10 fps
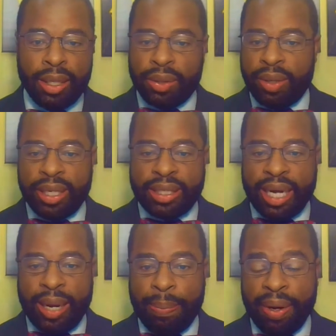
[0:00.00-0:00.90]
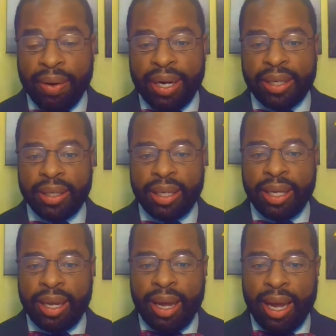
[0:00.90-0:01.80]
During this time period,
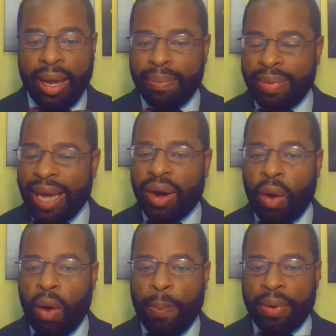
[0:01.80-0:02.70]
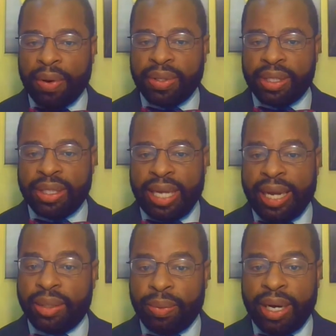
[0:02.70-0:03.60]
not all persons
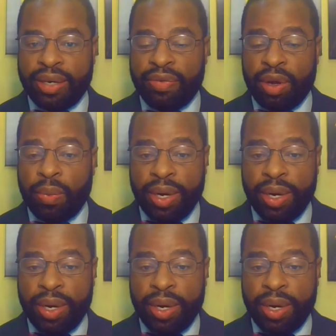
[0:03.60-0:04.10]
had the right to vote.